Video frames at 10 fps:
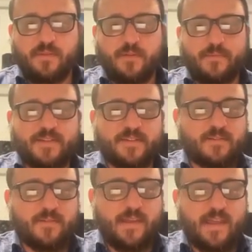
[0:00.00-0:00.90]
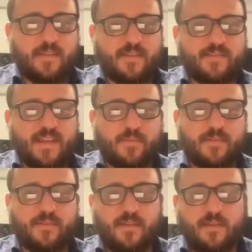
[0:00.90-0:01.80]
the original and the
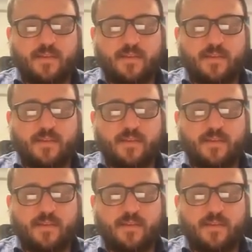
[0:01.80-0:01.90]
sampled